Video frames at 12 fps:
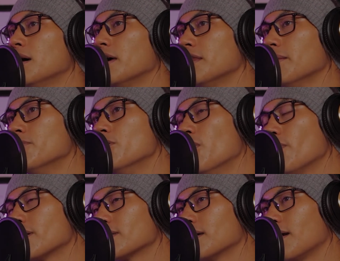And them
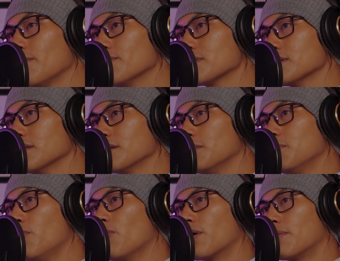knowing that I was a little
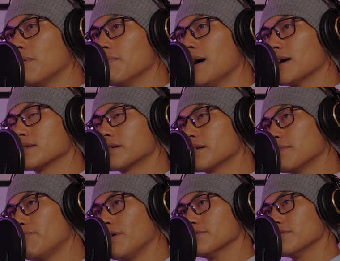more bombastic. I
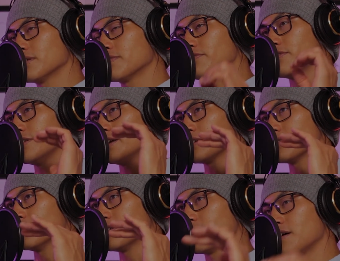apologize for the
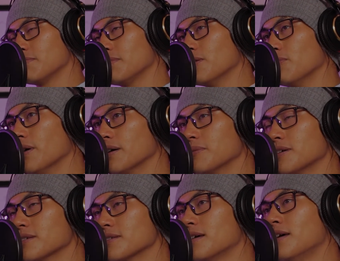nasally sound, by the way,
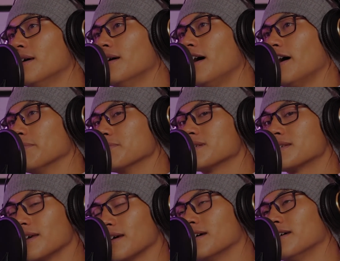because I am
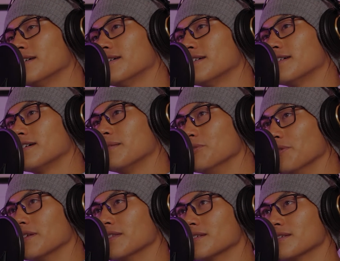sick. I'm
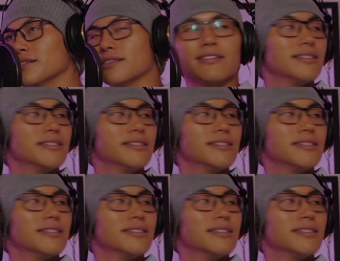doing this at